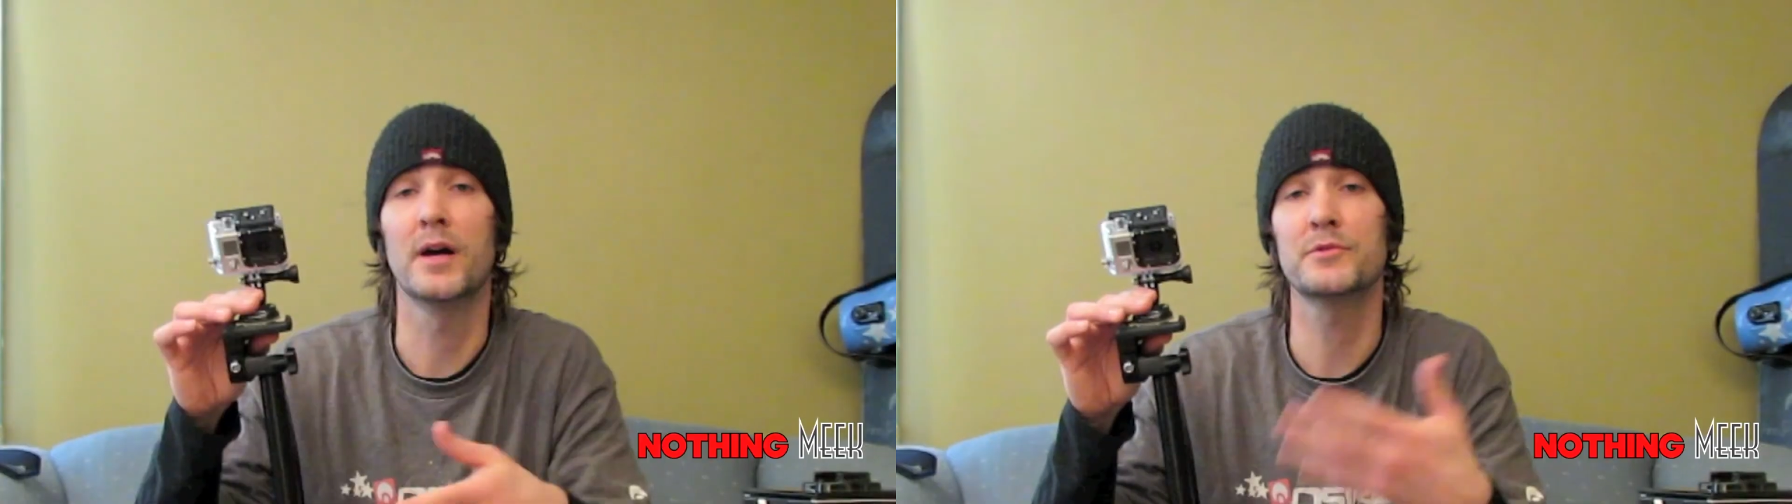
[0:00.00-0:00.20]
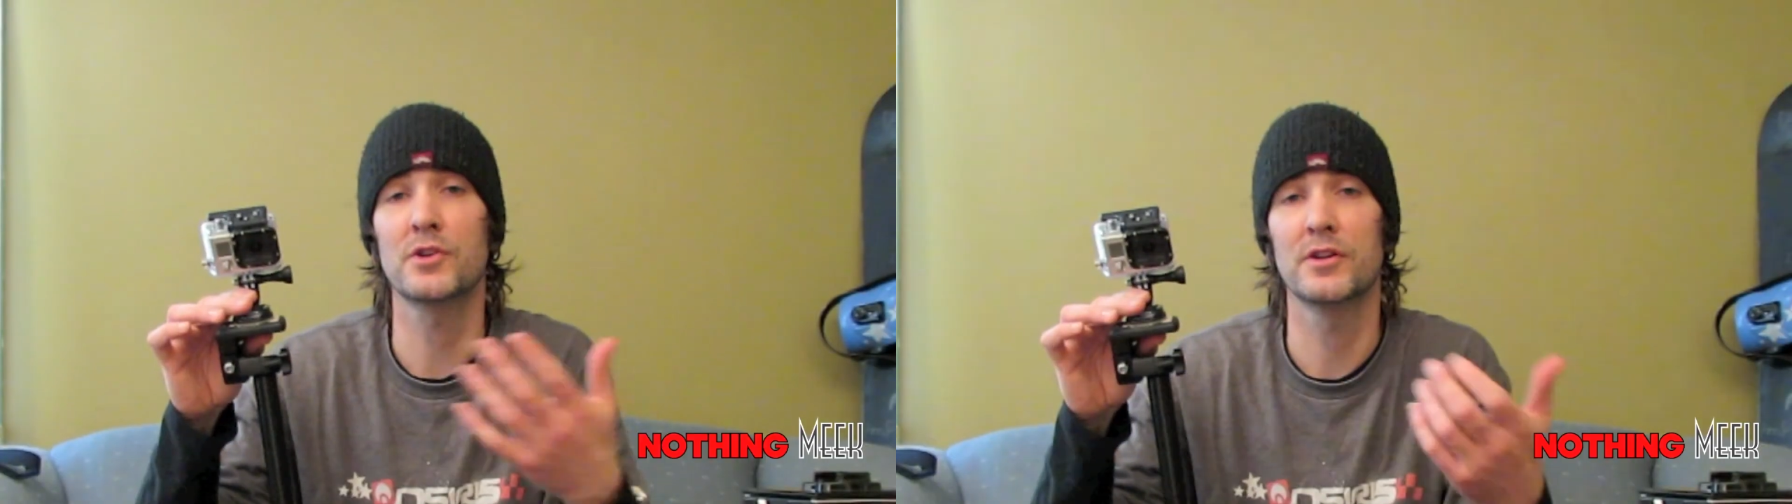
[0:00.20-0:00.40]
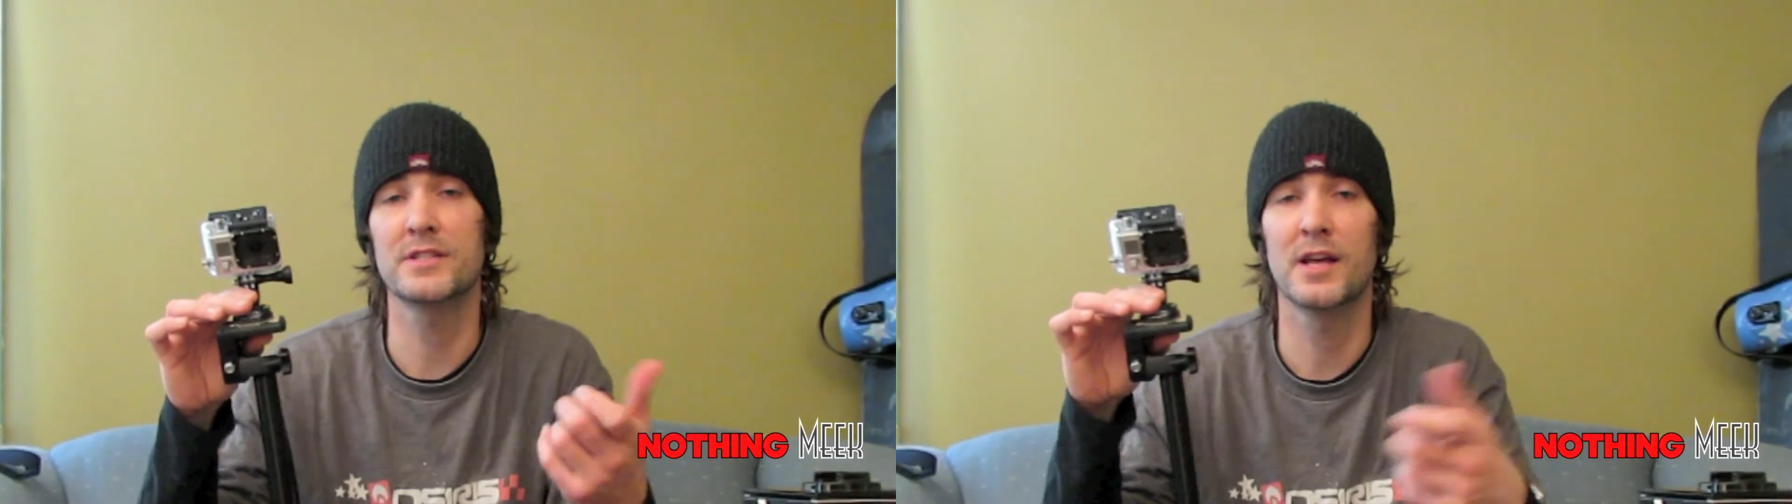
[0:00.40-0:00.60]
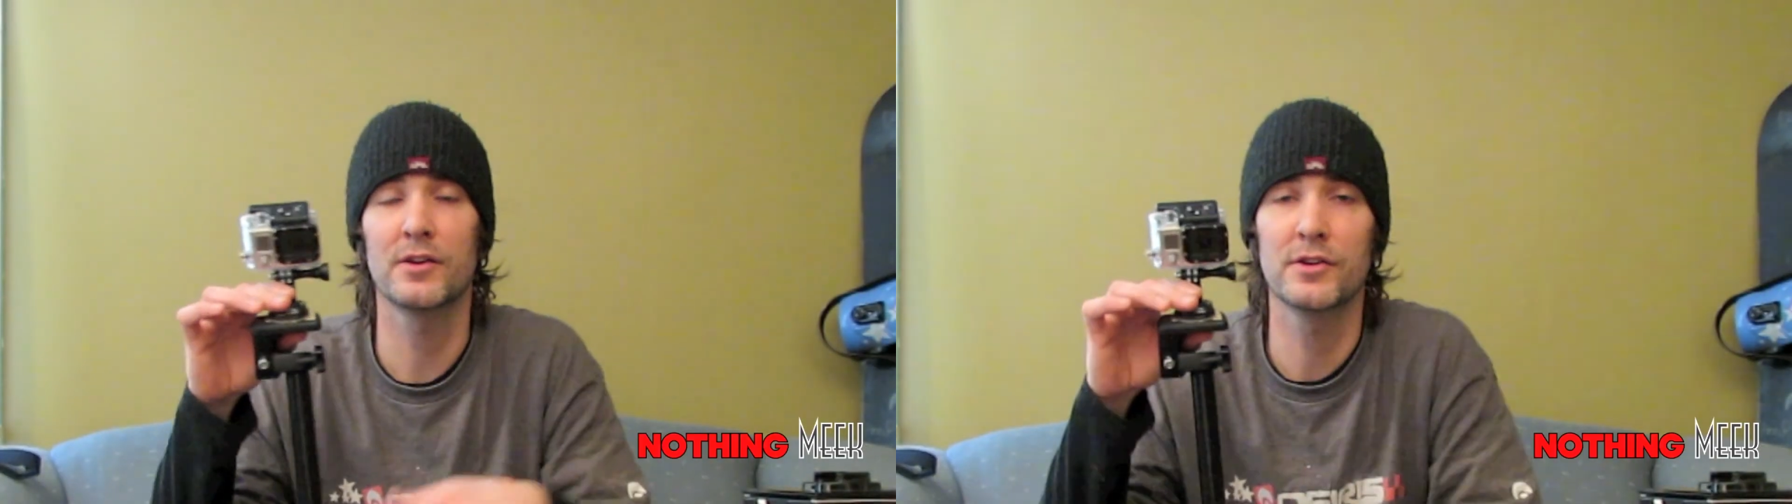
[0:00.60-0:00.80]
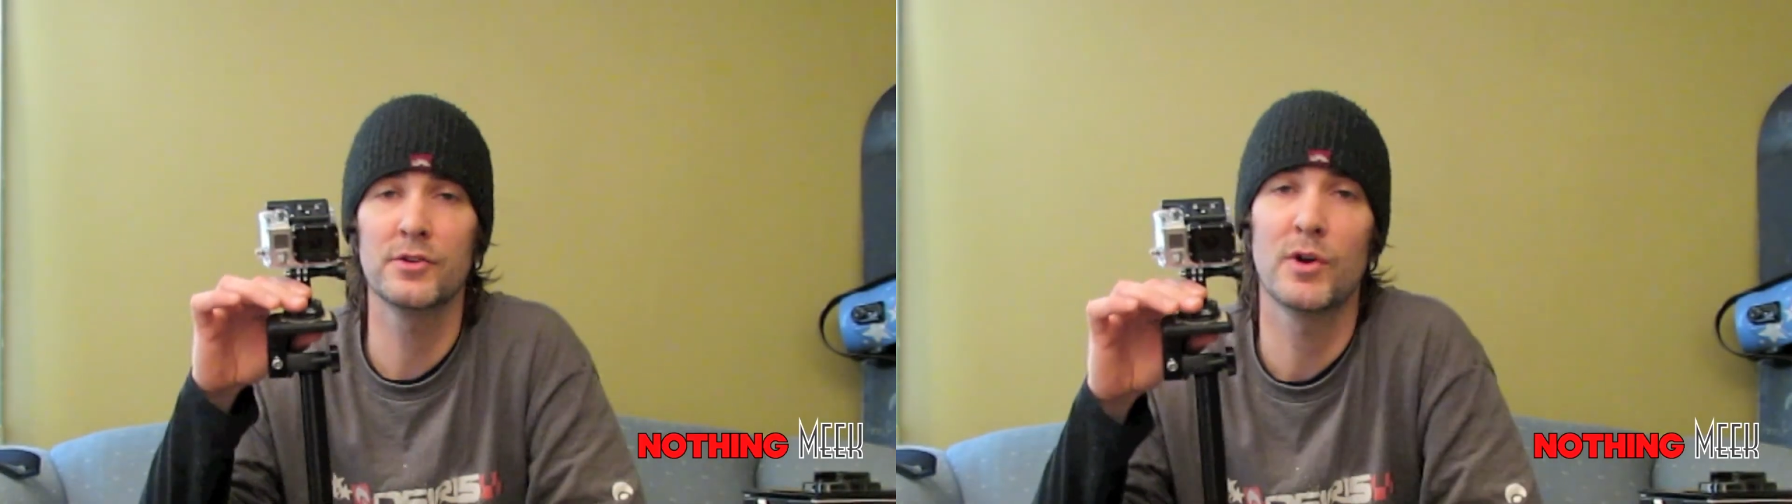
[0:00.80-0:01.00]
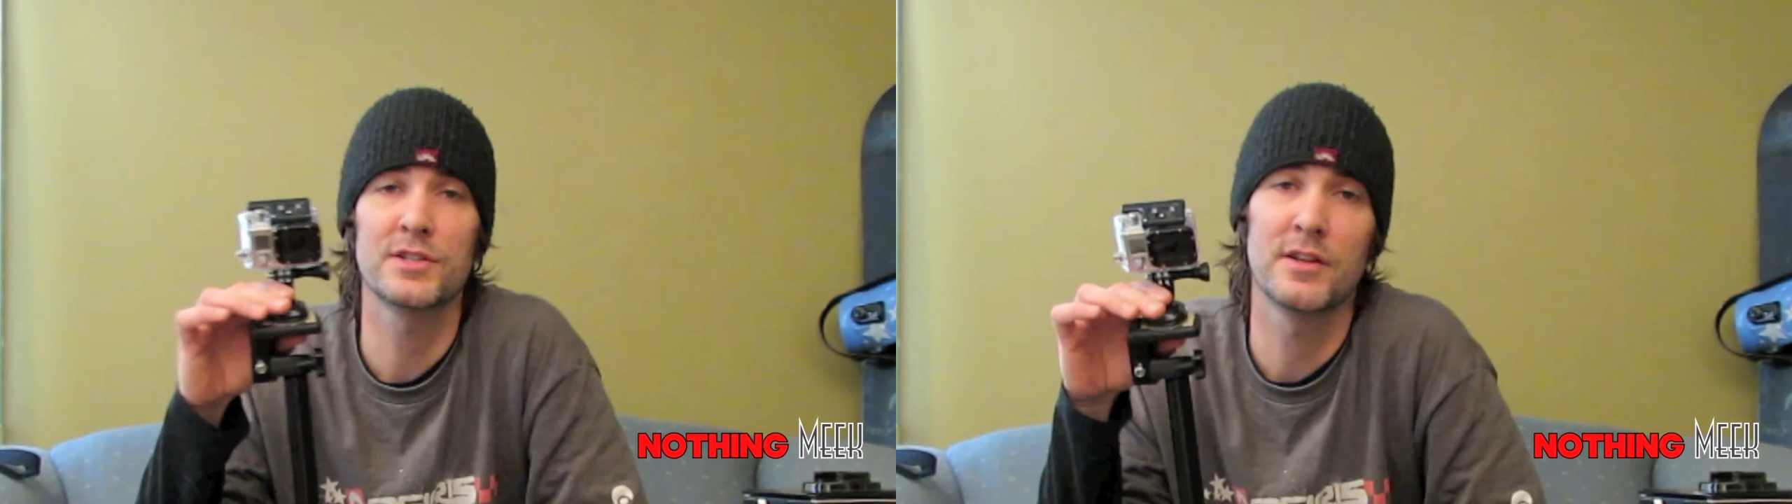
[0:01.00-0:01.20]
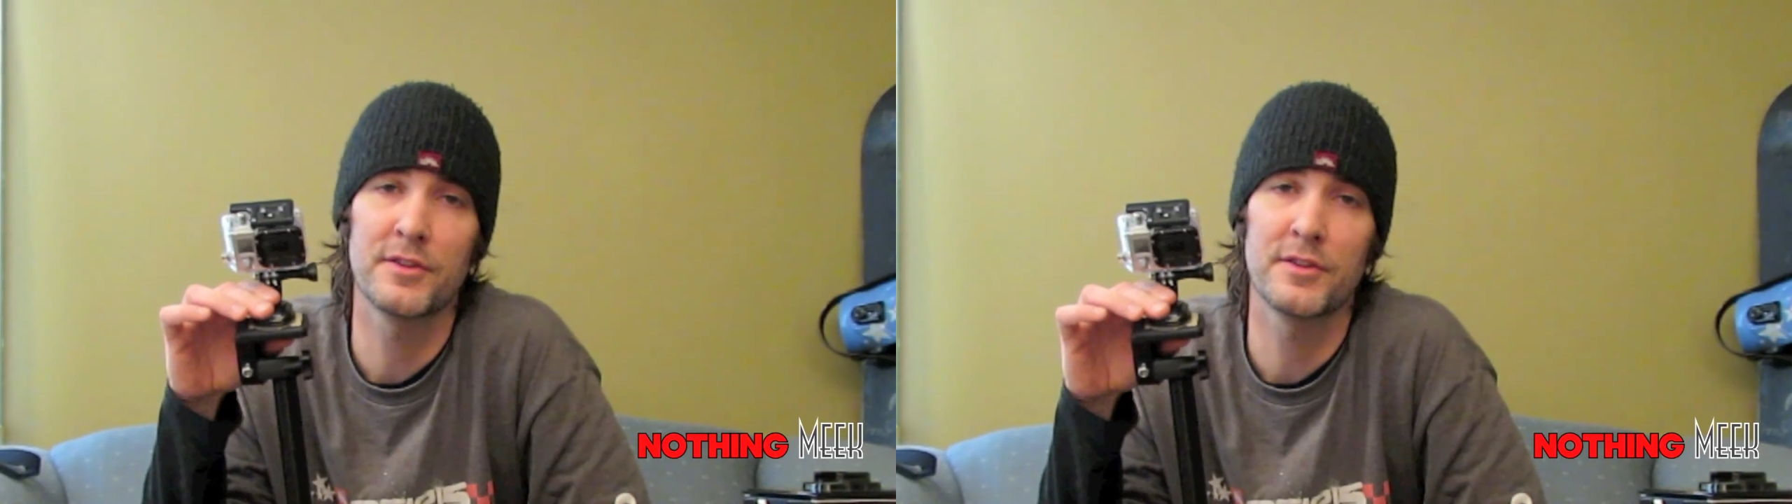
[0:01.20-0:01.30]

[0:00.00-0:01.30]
I'm Sean Salyer, you're watching